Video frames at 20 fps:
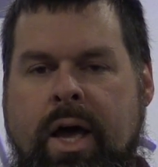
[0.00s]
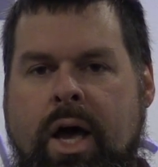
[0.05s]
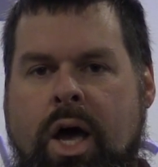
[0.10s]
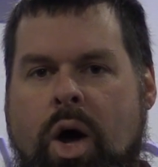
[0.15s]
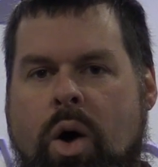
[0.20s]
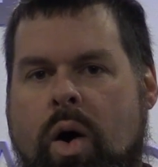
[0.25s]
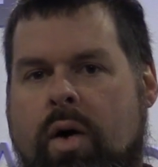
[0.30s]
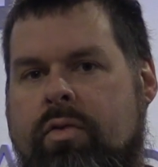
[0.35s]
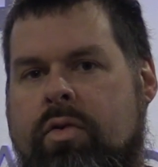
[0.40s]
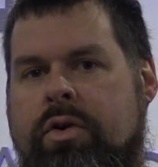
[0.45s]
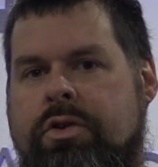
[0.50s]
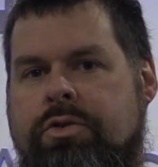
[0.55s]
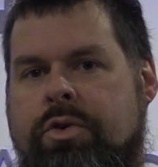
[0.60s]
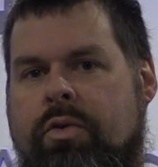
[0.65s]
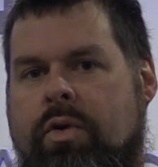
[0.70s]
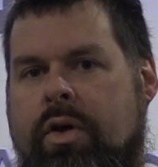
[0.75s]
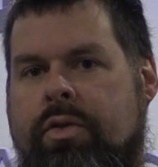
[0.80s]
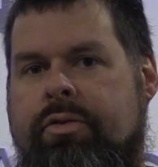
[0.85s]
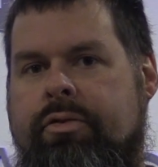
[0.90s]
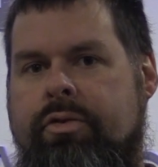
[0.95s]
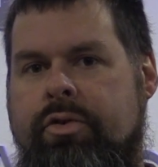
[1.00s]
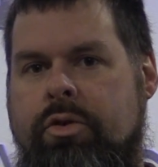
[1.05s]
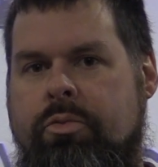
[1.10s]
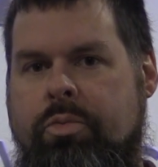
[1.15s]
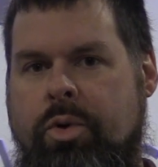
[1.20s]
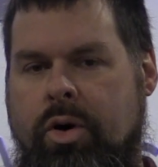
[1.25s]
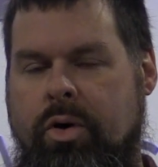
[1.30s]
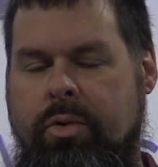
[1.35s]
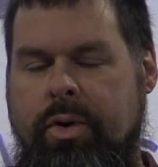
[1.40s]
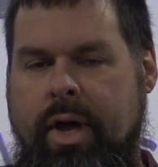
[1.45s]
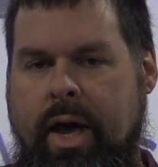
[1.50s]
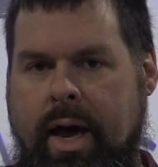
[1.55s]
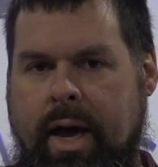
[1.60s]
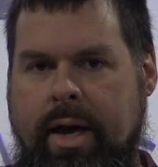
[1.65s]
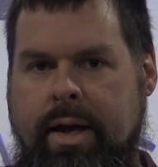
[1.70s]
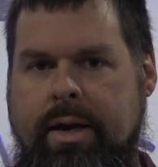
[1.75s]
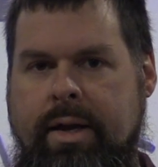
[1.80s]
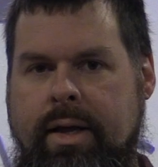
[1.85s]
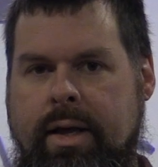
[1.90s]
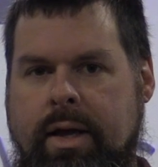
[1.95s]
However, as we read through the bill, we
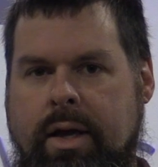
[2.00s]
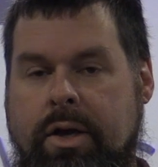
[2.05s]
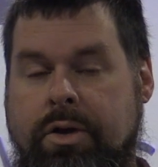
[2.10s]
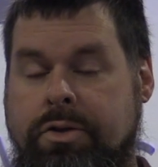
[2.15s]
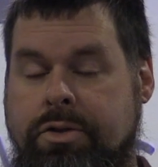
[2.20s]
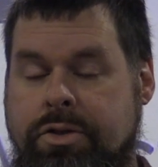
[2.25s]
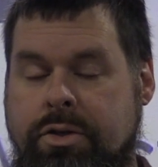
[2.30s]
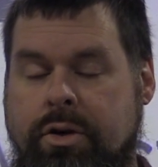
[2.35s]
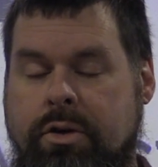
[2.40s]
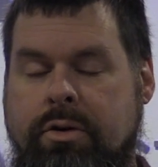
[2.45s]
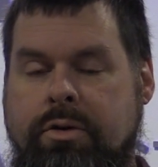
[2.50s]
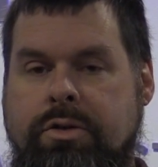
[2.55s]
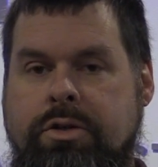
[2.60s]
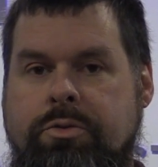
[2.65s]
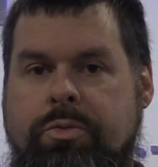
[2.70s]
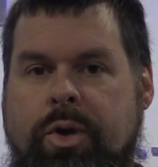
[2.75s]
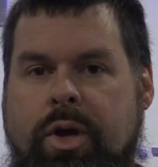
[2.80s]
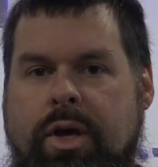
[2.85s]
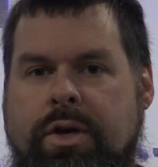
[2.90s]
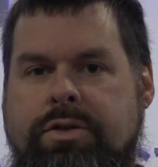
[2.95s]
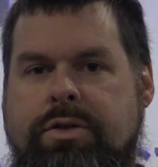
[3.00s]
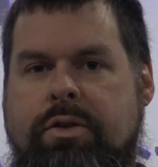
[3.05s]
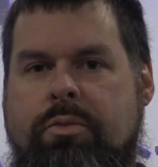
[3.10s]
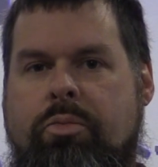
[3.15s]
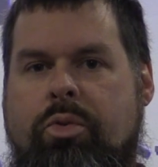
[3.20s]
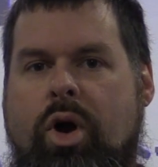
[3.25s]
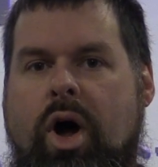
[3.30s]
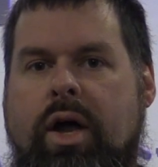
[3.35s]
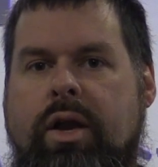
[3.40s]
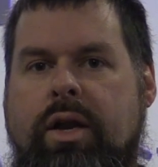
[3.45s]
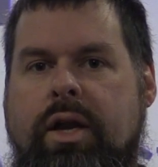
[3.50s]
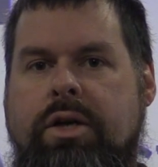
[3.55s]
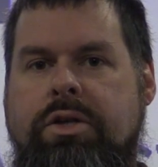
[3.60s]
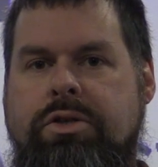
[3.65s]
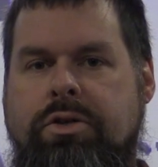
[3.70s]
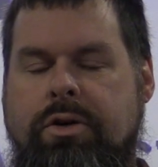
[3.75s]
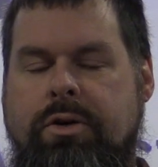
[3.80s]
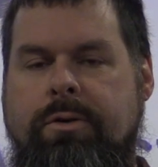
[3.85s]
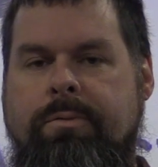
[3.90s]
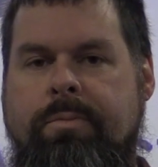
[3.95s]
had concerns because of the broad
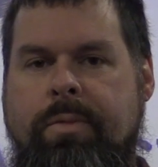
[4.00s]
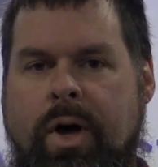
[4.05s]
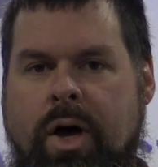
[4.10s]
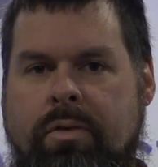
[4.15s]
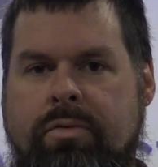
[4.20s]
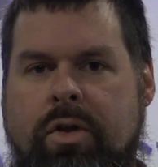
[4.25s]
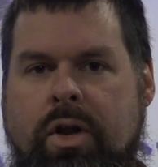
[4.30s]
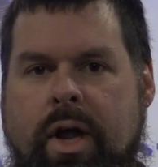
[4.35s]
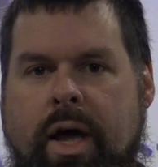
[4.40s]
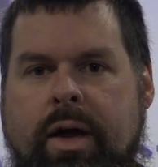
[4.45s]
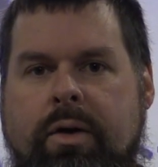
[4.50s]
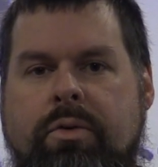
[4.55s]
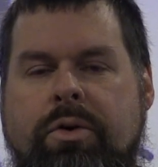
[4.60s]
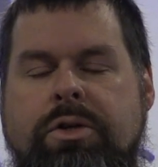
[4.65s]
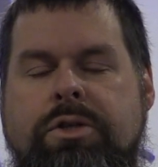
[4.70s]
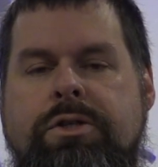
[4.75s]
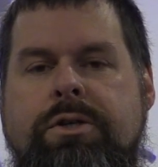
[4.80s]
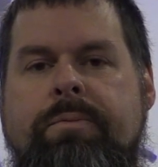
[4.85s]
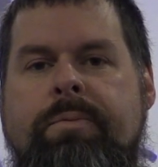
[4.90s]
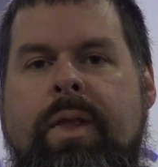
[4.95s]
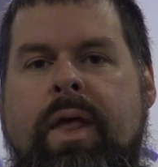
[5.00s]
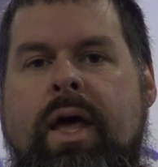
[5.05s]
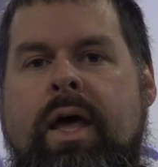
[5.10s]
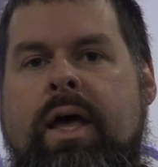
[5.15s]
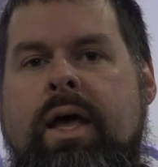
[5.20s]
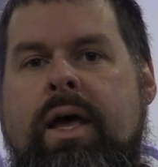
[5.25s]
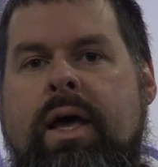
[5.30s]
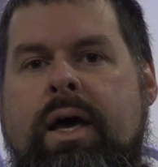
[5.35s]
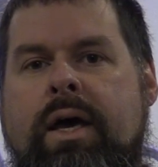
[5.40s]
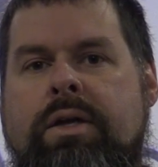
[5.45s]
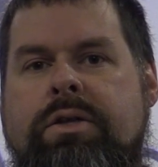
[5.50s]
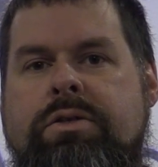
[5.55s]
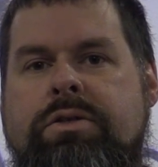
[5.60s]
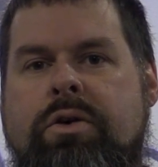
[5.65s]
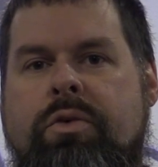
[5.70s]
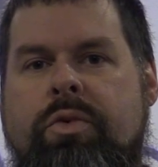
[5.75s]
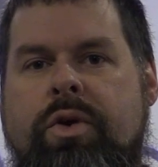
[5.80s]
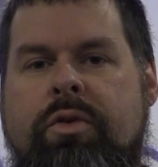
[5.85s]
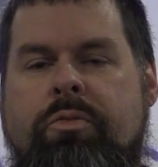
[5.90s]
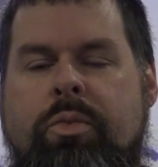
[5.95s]
nature of the language. And
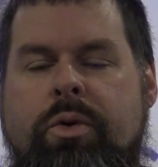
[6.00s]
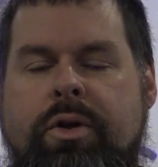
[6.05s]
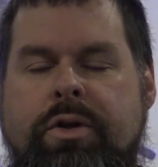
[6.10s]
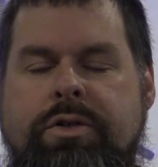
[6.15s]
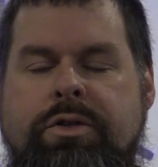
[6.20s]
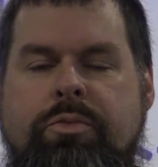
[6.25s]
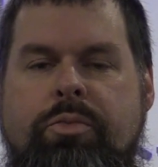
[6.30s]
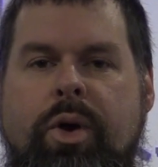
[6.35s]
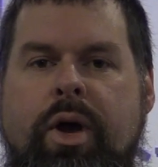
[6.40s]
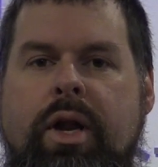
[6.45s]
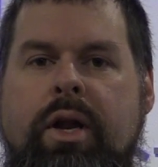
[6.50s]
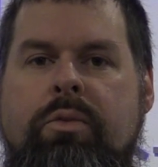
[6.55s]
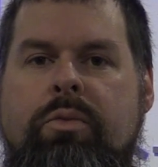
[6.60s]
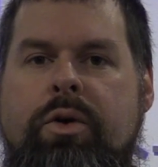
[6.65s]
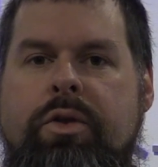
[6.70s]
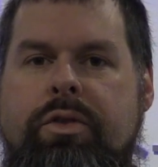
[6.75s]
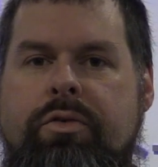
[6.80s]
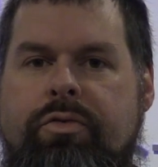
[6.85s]
so we have participated with the